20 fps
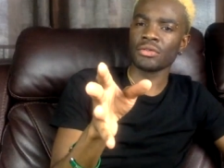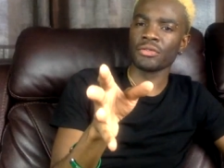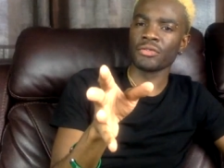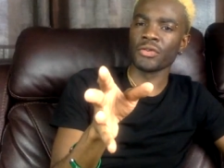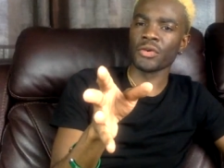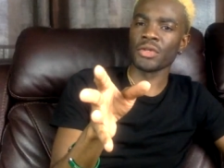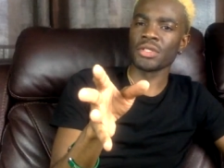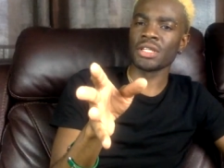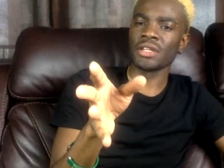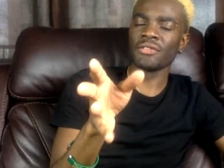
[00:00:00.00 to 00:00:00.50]

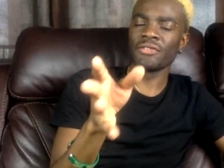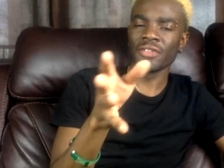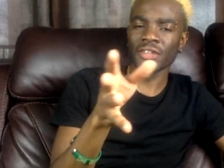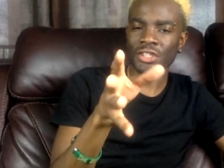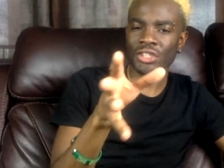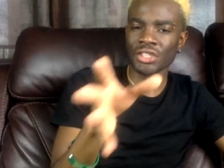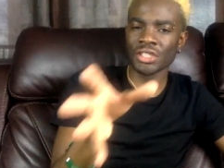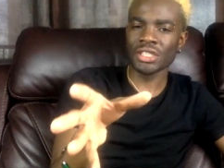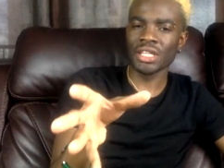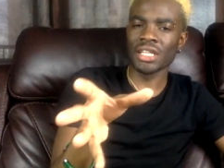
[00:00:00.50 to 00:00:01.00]
frozen
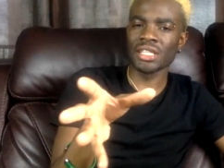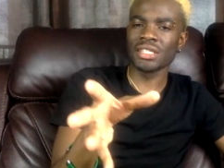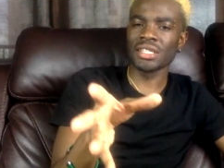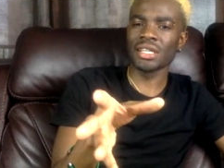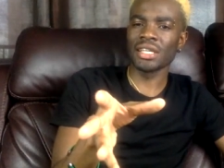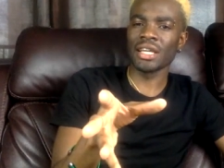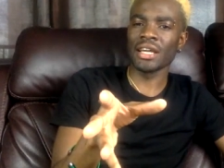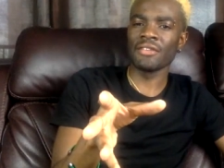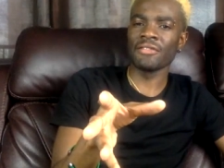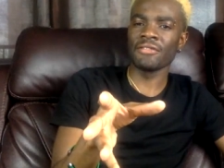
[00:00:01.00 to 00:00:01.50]
fish, yes, you
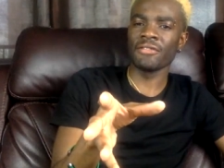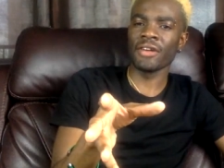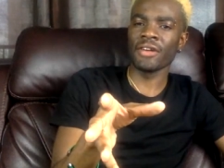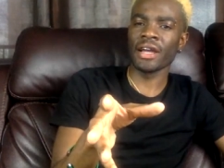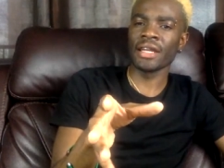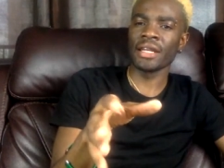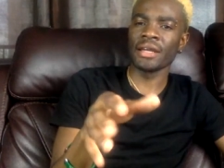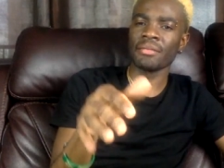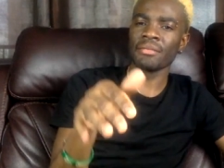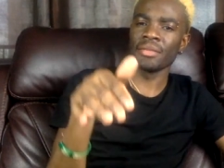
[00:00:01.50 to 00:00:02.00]
can
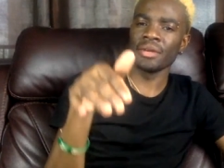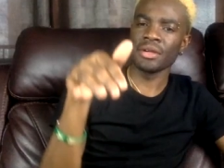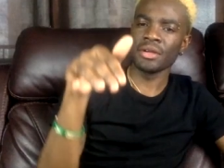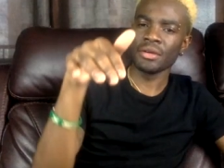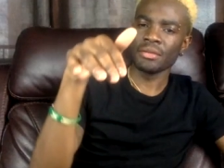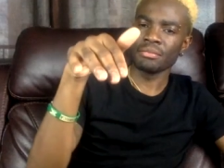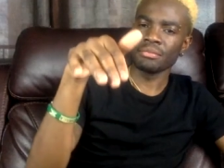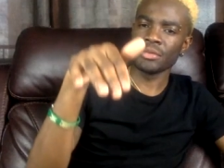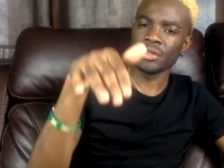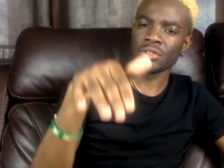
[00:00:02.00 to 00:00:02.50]
fry them,
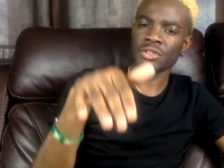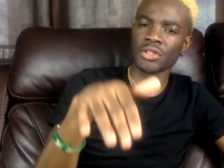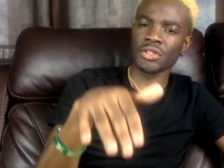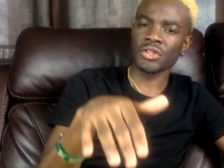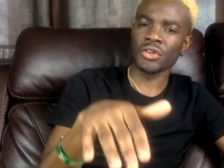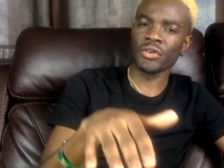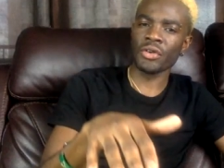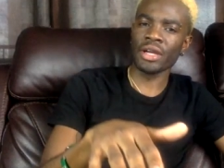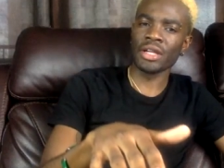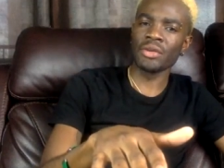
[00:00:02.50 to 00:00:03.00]
but
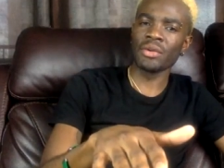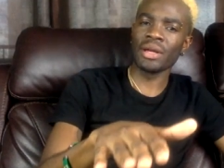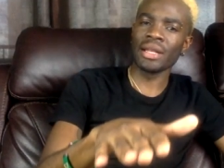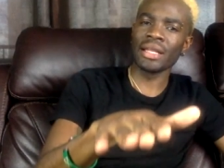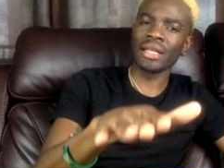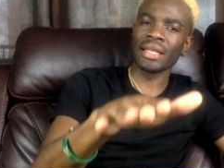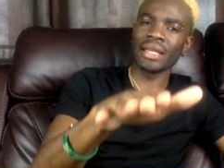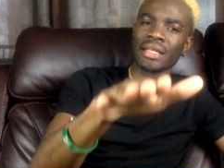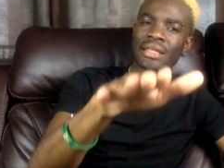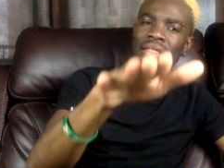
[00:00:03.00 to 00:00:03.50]
just
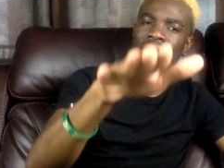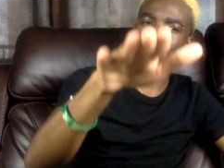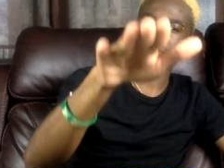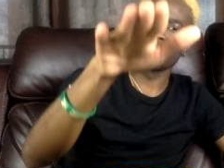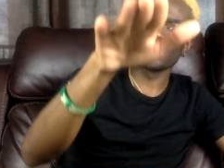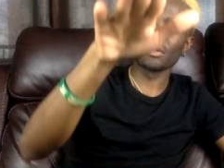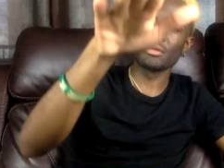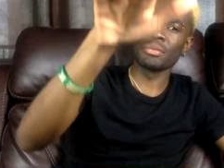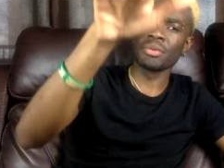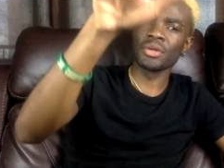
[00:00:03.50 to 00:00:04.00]
gradually get
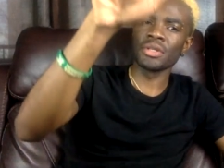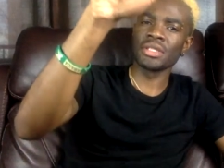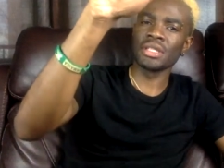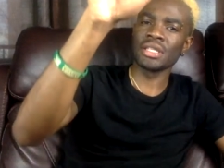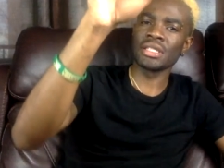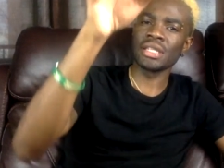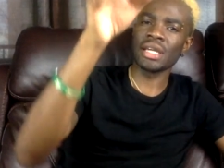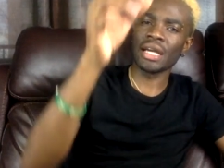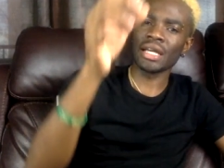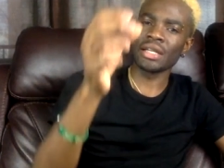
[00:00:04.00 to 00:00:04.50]
into the
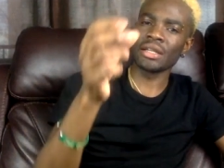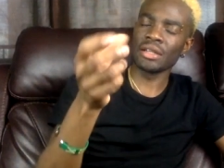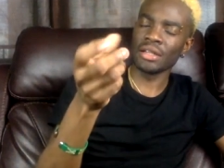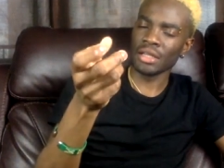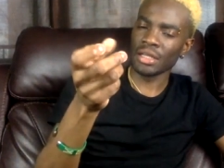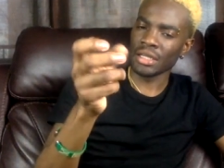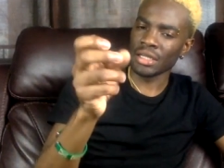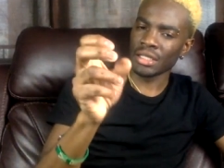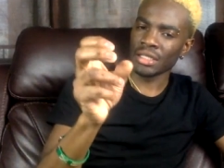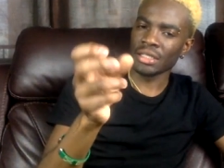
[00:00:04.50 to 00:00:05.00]
process and
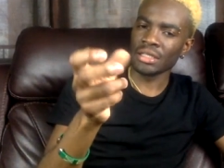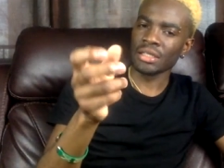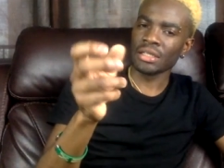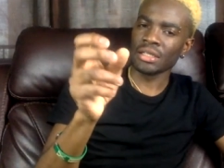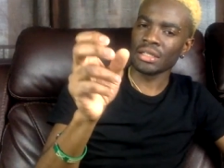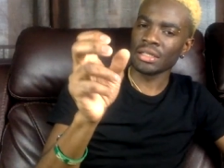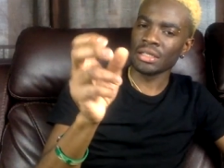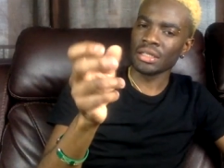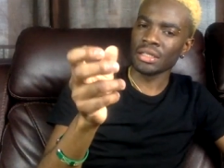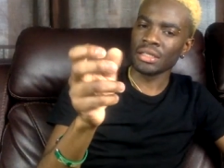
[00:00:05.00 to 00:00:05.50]

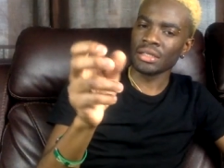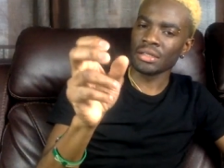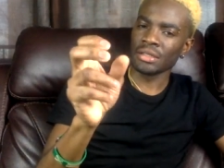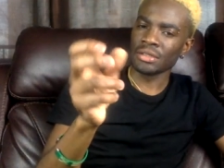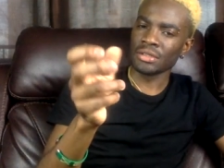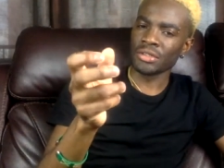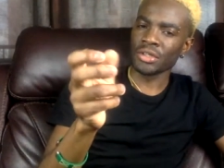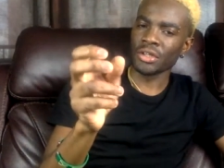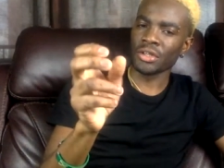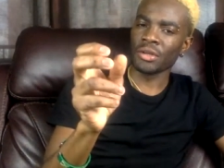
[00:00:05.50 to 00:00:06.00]

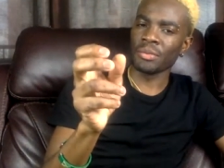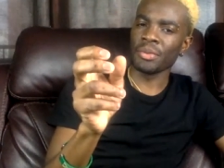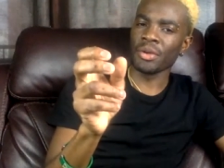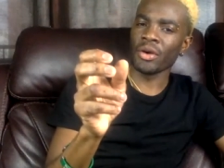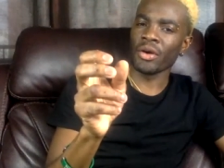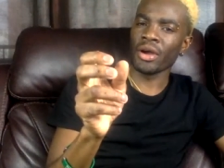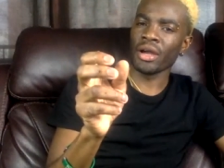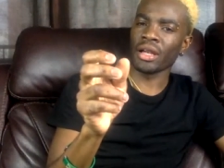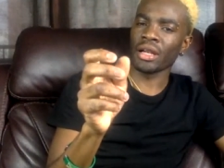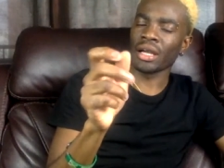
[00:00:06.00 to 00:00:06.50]
turn up
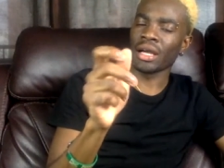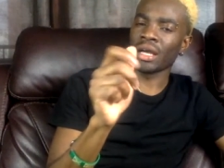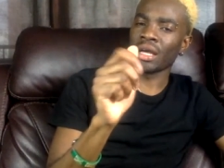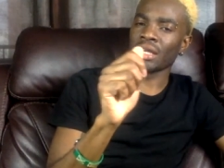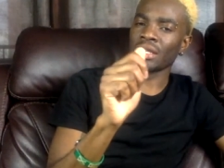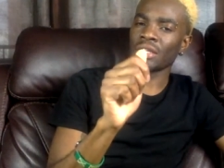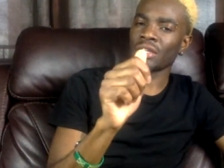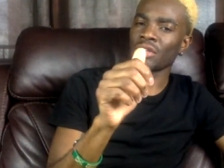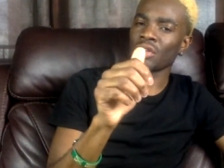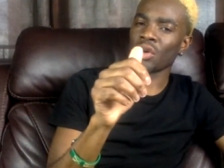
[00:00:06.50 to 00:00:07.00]
your oil
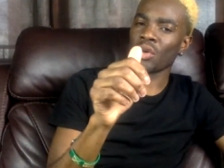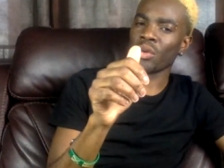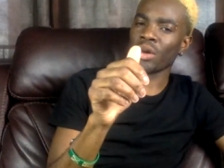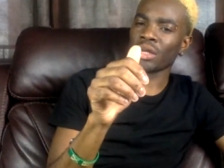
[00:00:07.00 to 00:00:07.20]
and you don't